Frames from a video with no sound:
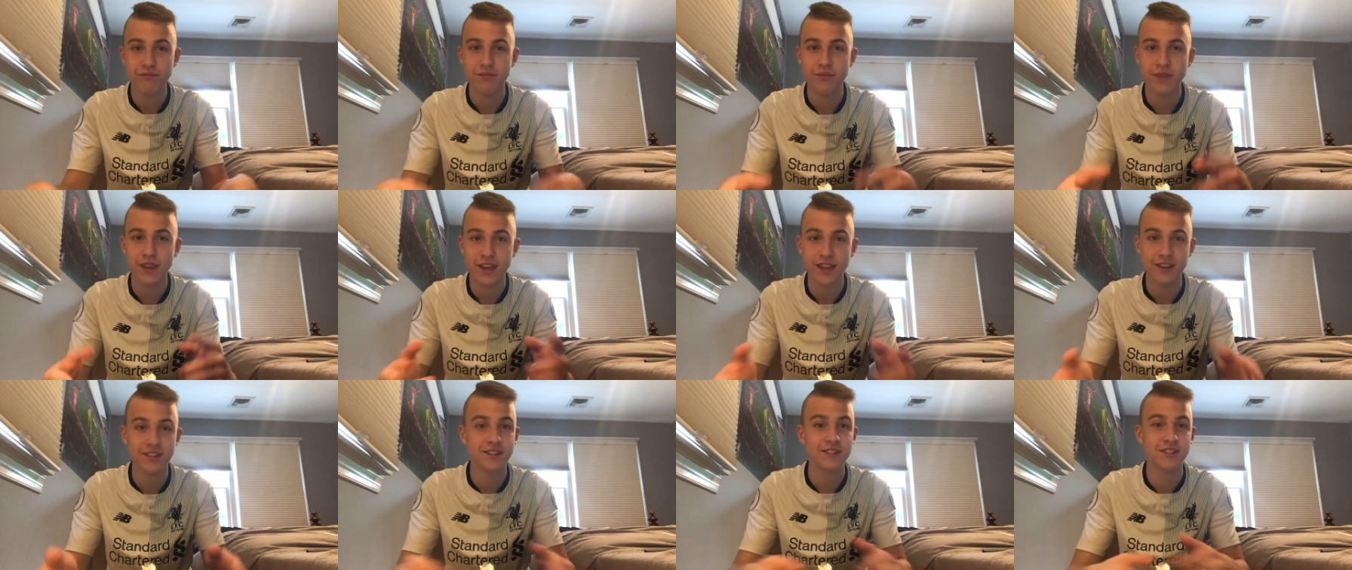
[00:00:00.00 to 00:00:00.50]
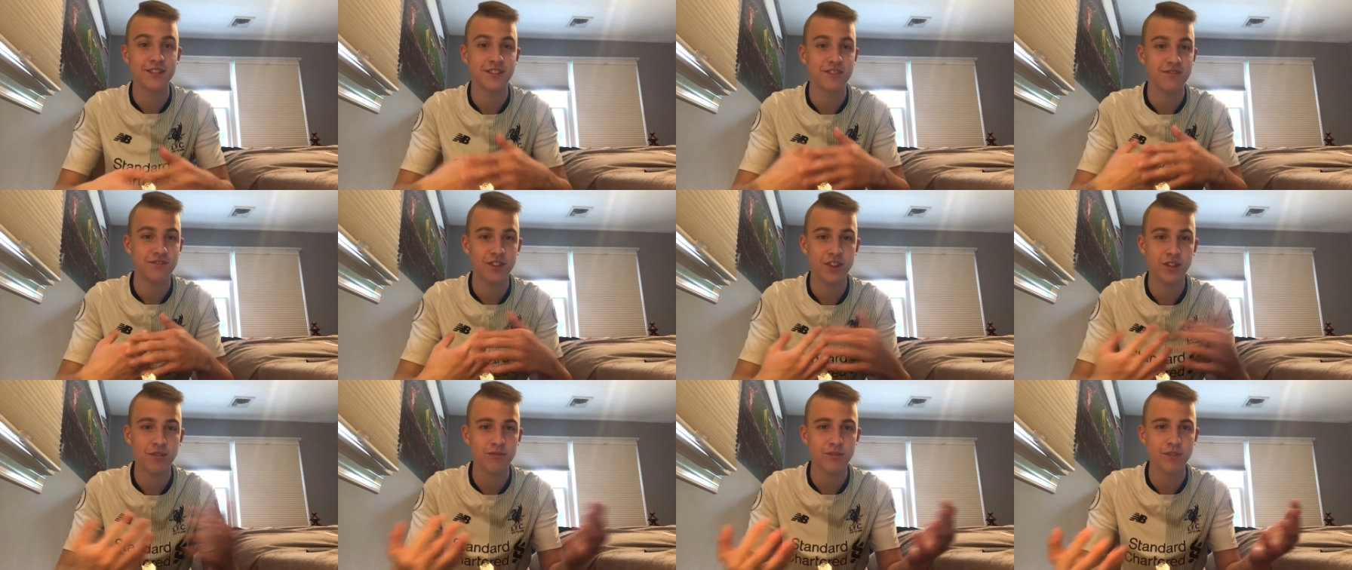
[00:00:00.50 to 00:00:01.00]
Because,
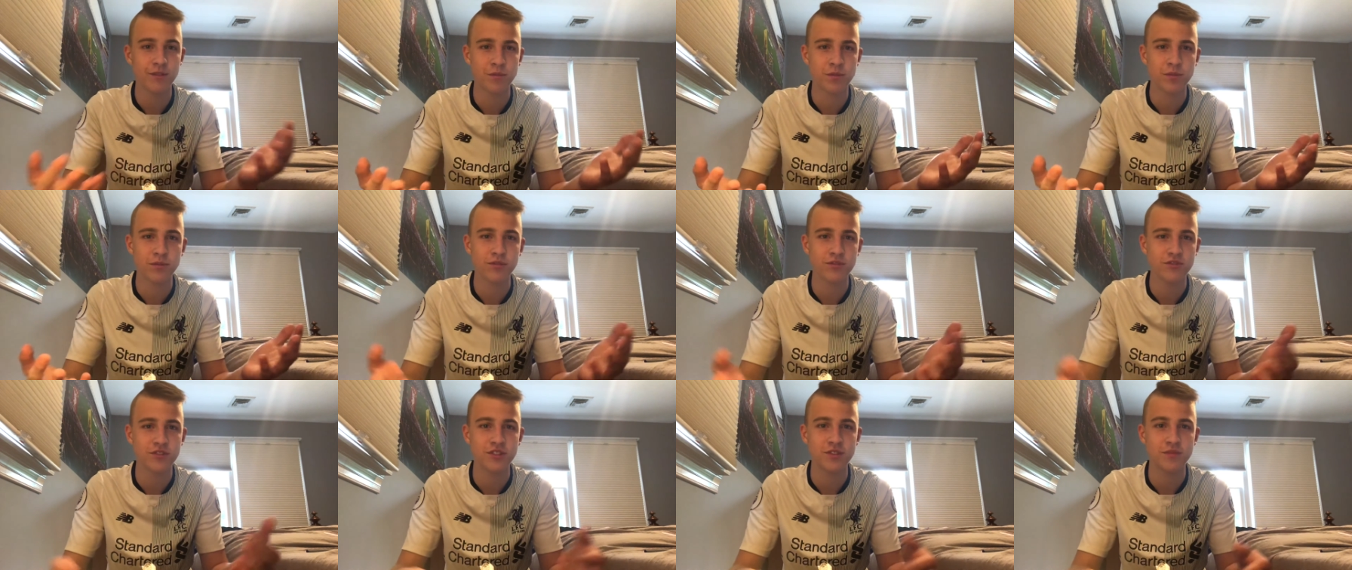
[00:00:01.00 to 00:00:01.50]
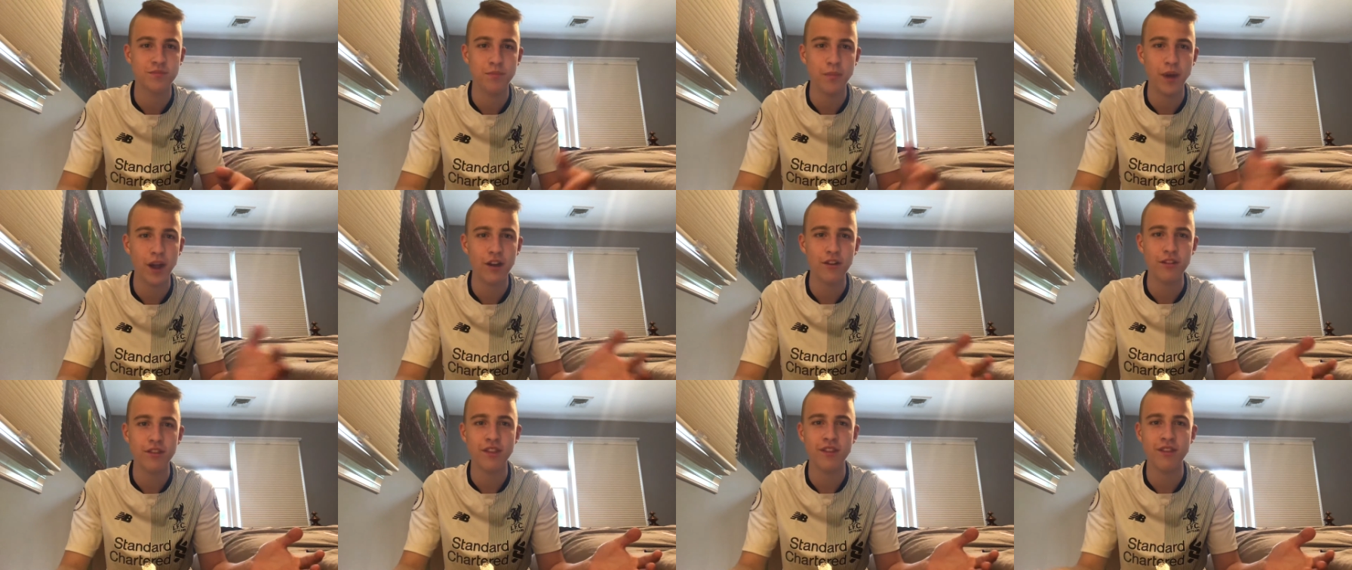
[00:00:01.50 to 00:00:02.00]
you know, Liverpool's just
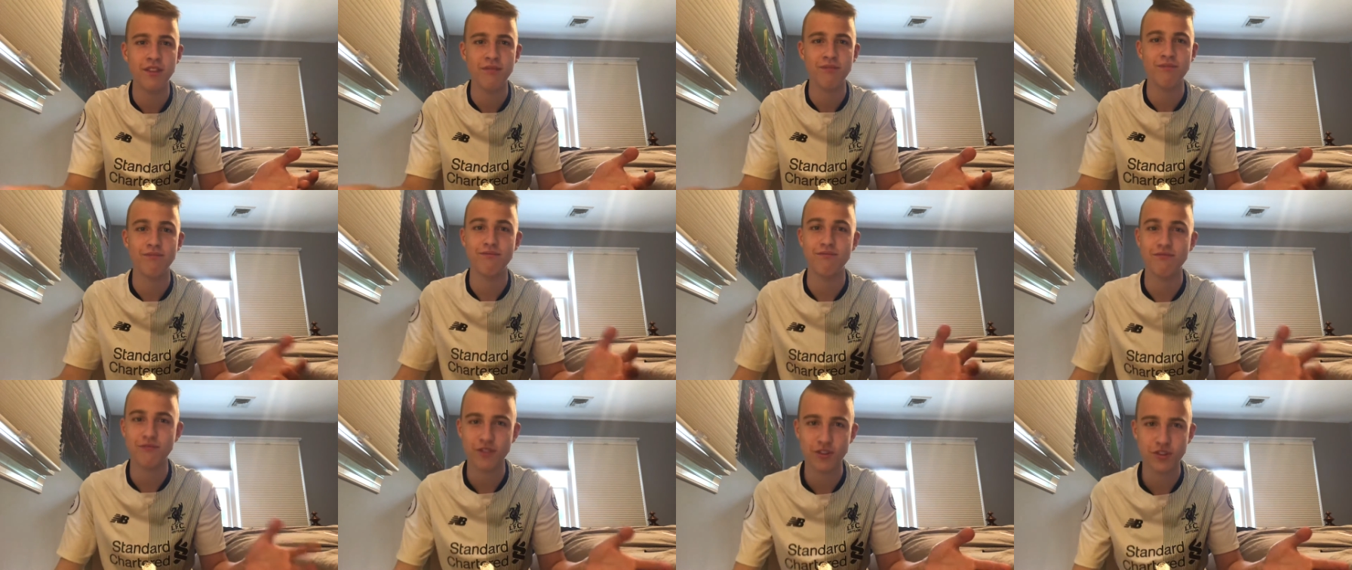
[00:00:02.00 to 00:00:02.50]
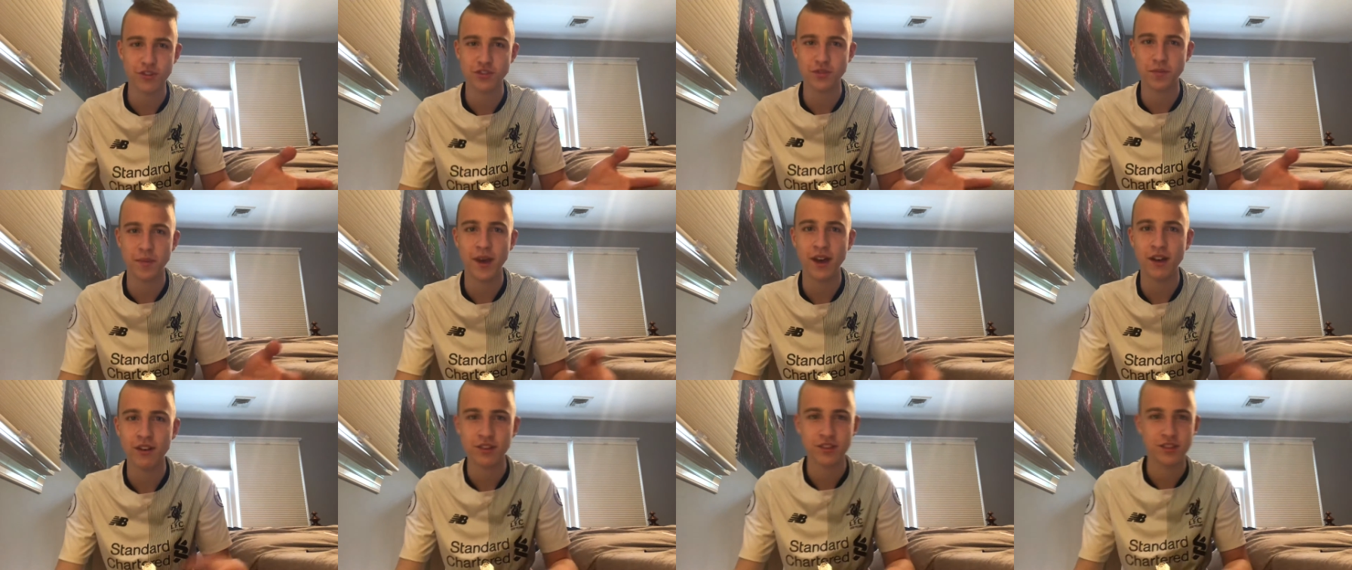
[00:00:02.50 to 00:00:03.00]
better than Crystal
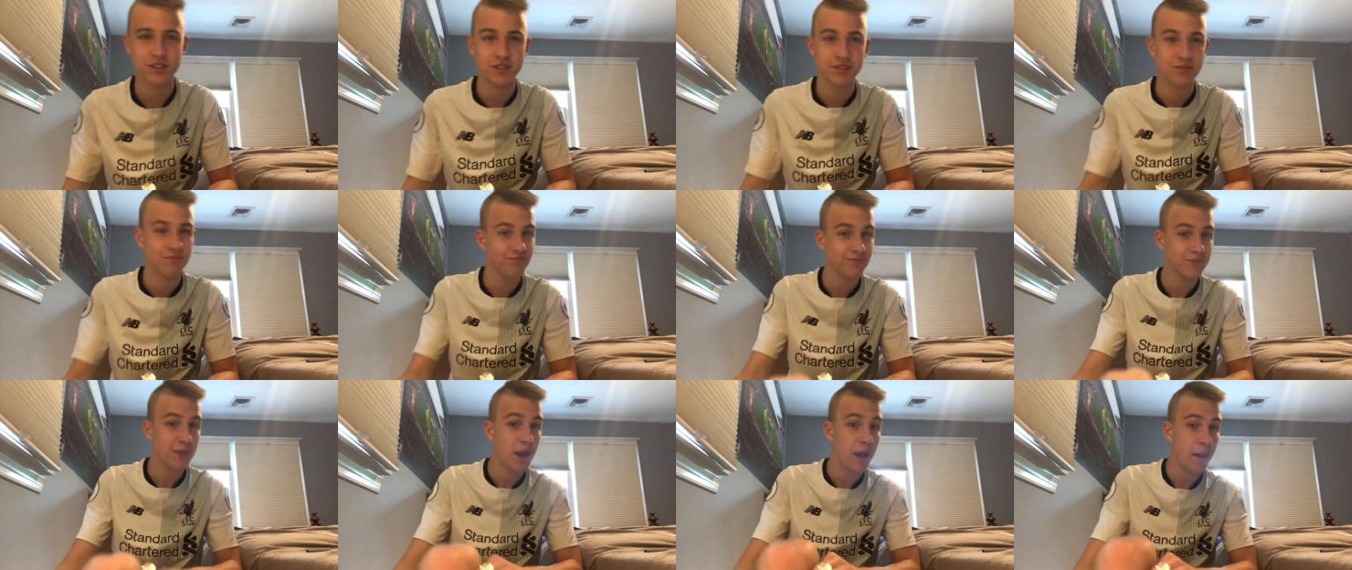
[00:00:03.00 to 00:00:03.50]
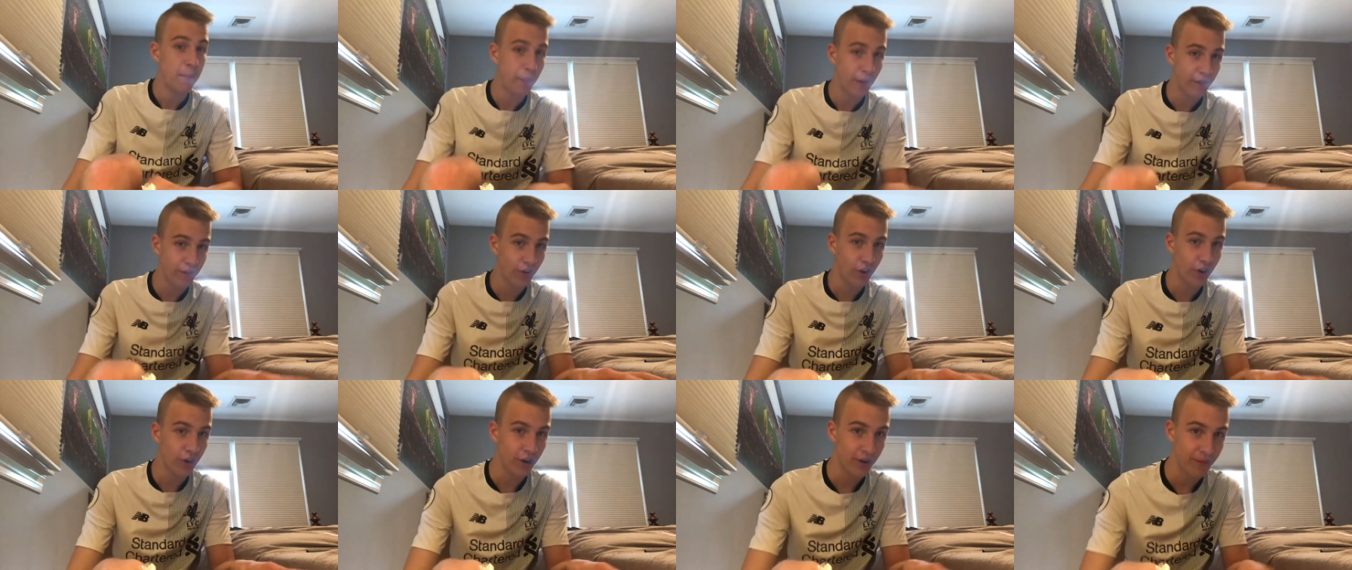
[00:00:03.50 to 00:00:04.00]
Palace, by
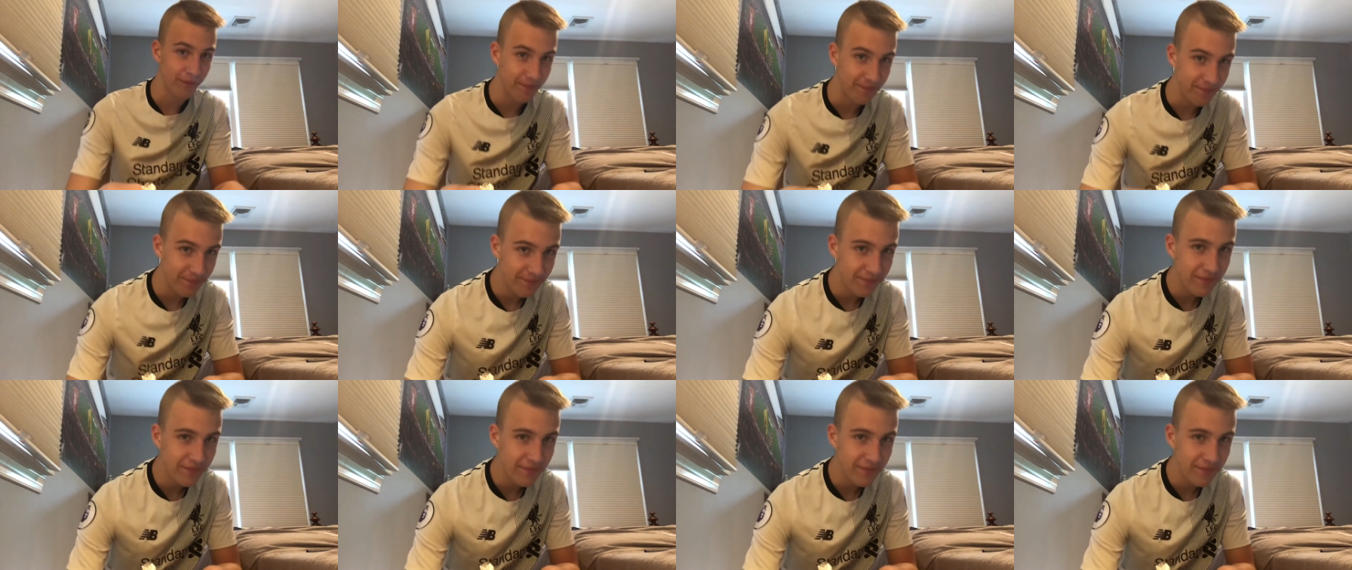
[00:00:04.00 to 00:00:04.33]
far.